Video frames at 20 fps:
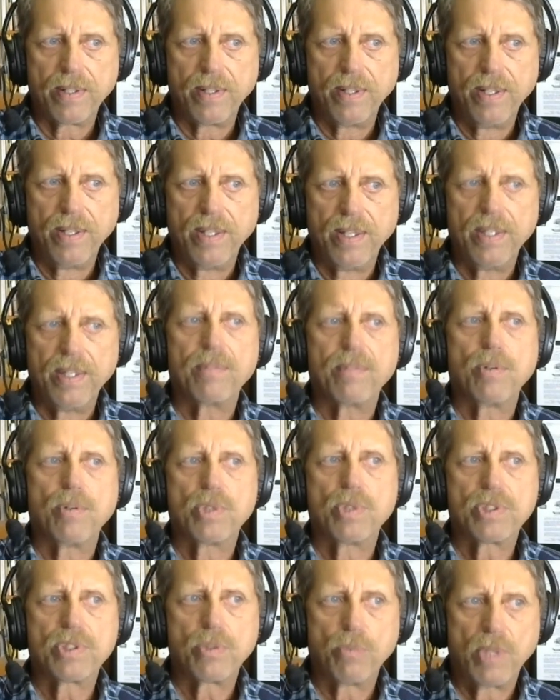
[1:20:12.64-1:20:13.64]
every
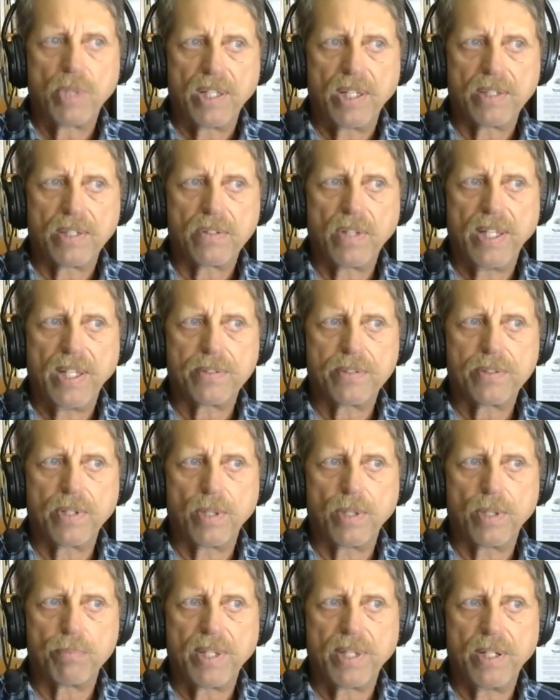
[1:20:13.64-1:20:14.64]
once in a while I glance
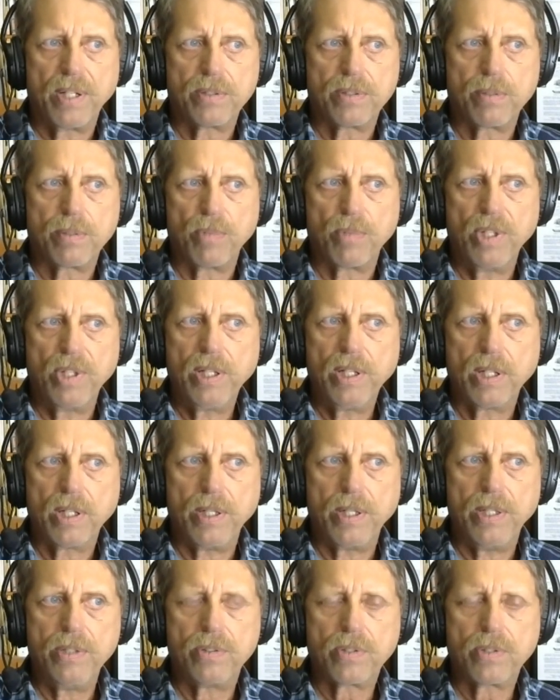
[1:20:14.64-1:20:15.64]
up, and as I'm reading it,
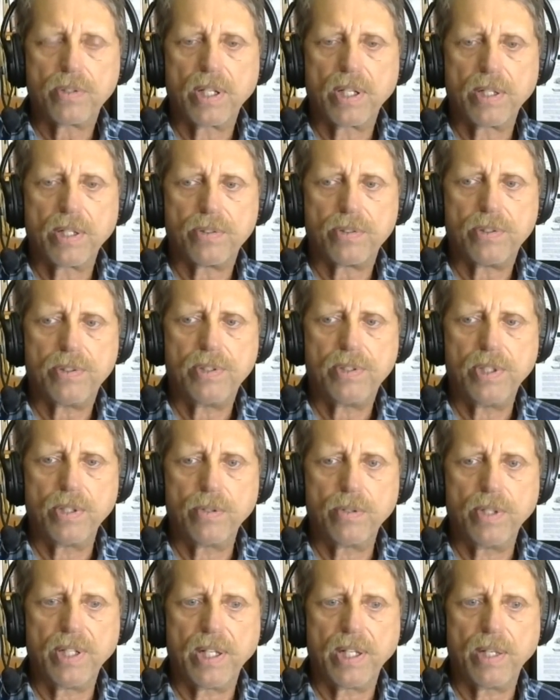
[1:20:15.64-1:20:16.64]
he's kind of
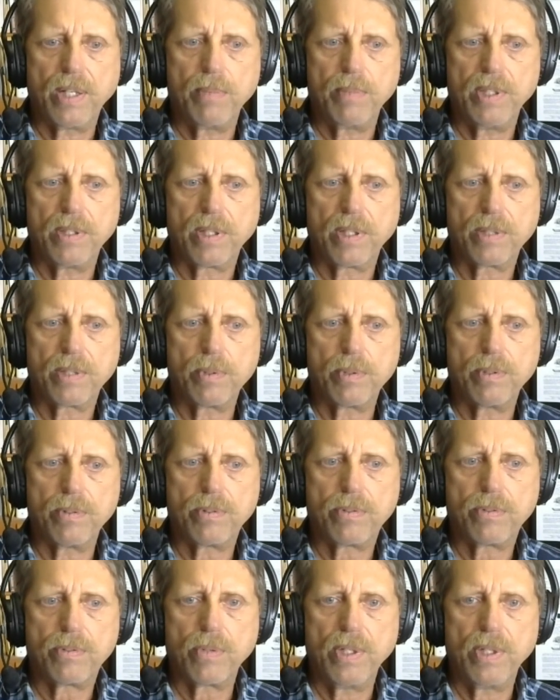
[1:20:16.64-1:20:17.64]
staring at me like with this
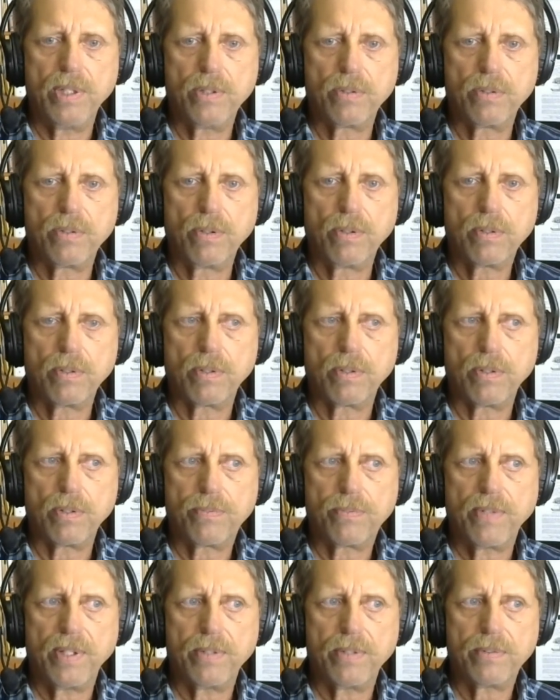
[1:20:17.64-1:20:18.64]
strange look on his
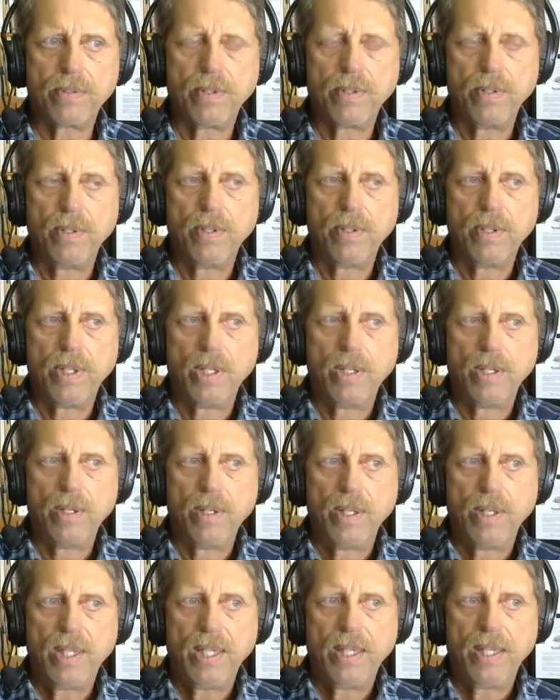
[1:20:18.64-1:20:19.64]
face.
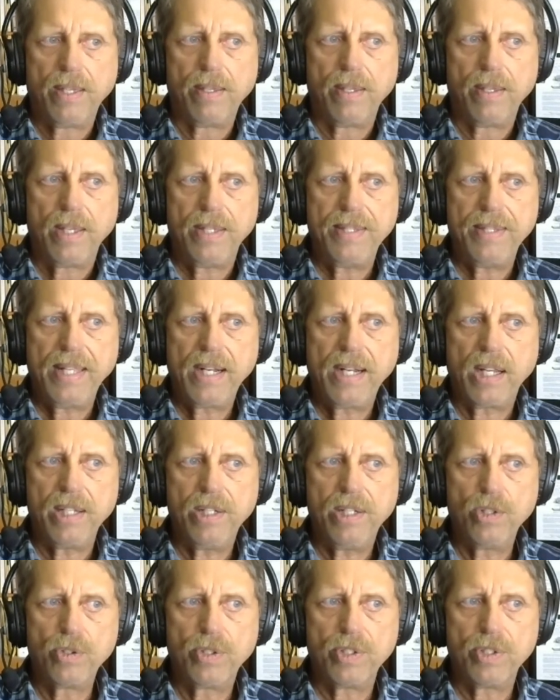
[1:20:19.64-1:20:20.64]
And then I
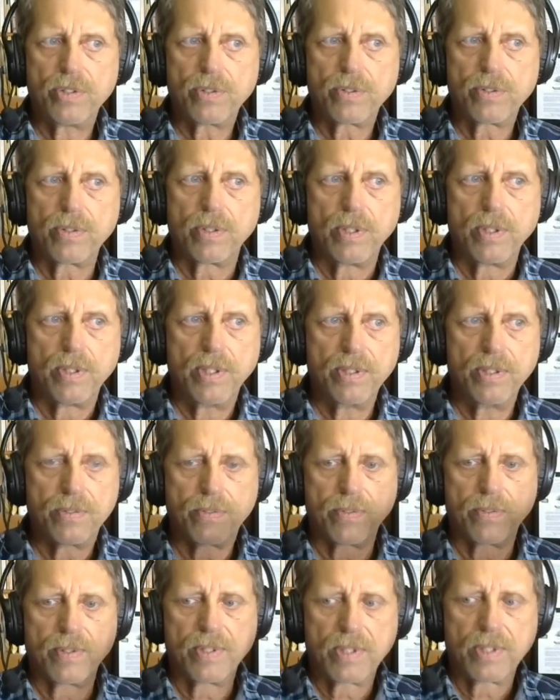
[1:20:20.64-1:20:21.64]
hear this
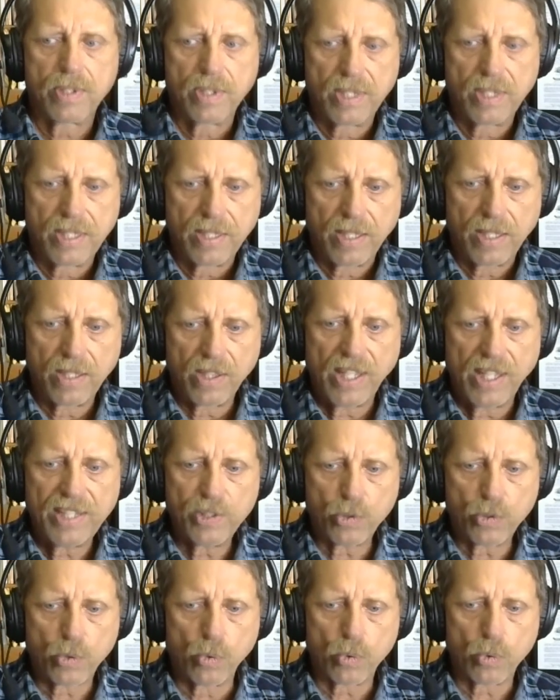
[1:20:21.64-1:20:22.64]

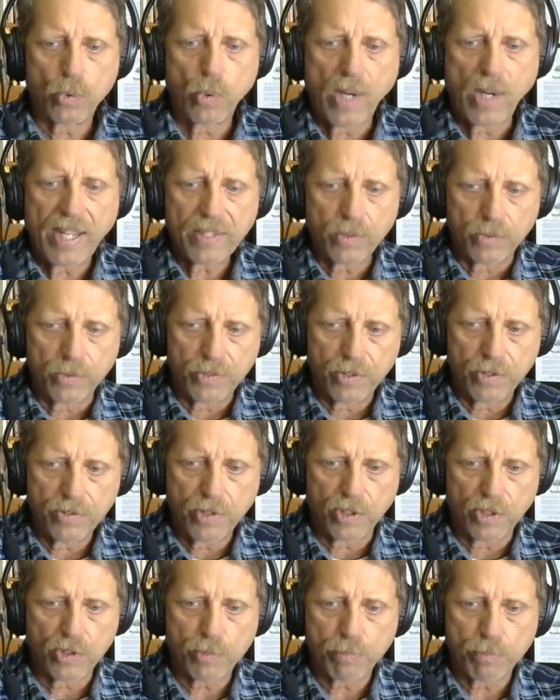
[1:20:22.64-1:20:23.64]
electrical crackle just
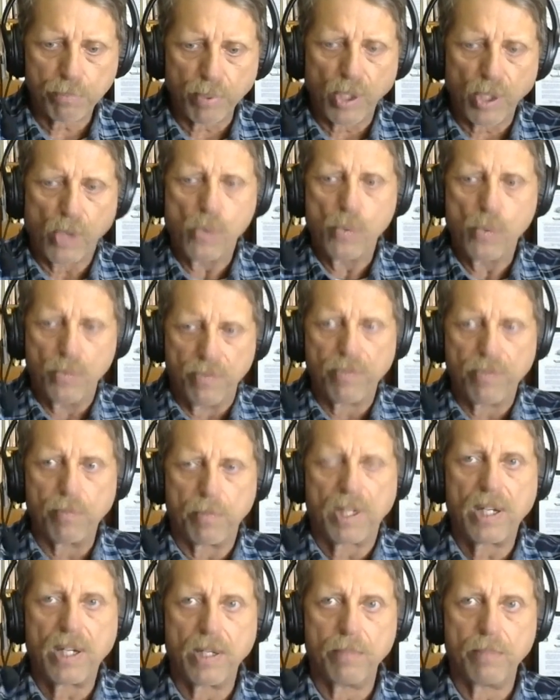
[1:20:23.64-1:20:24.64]
explode from
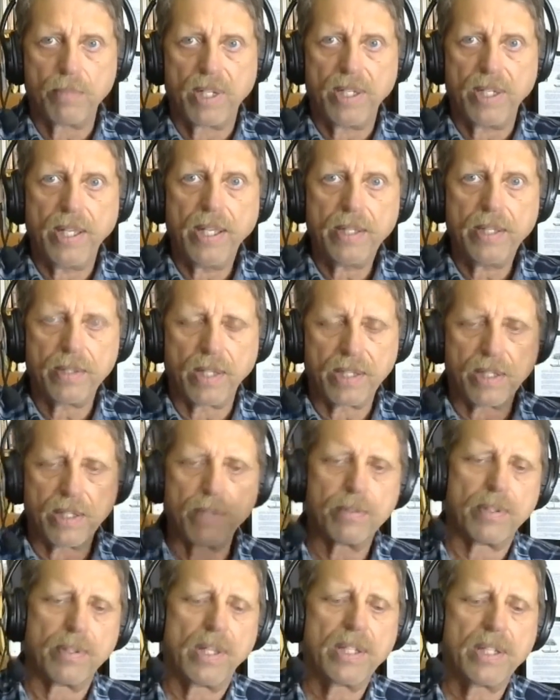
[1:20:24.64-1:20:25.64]
behind my head like
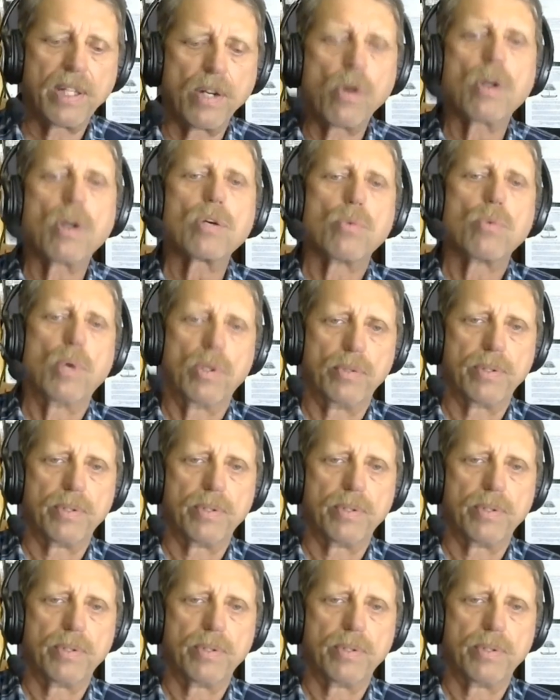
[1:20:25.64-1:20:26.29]
an arc welder.